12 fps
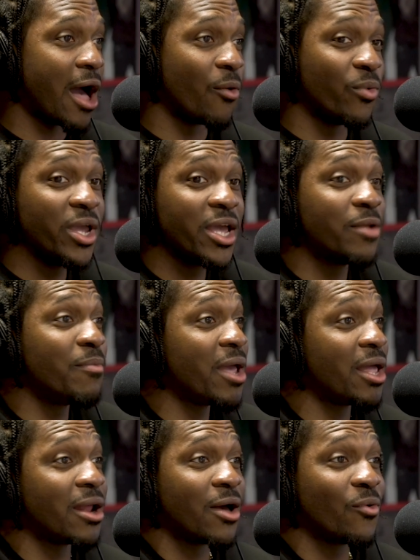We had
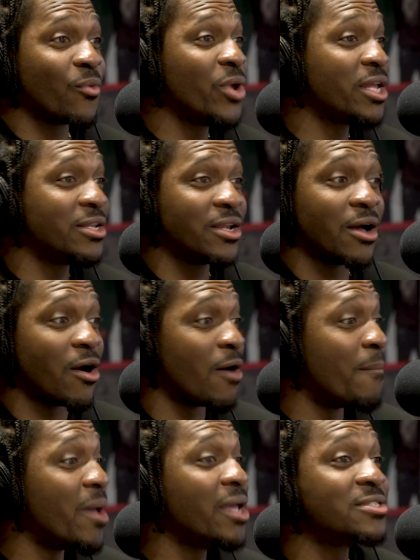did an
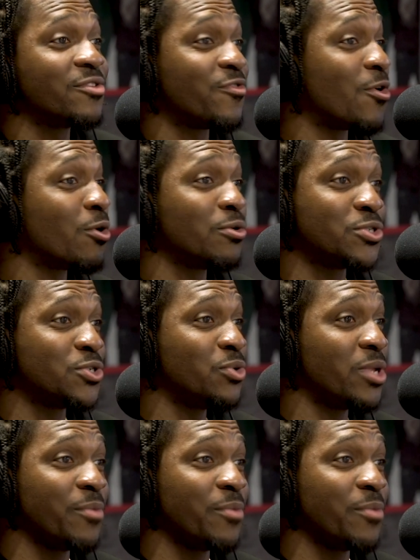amazing photo shoot.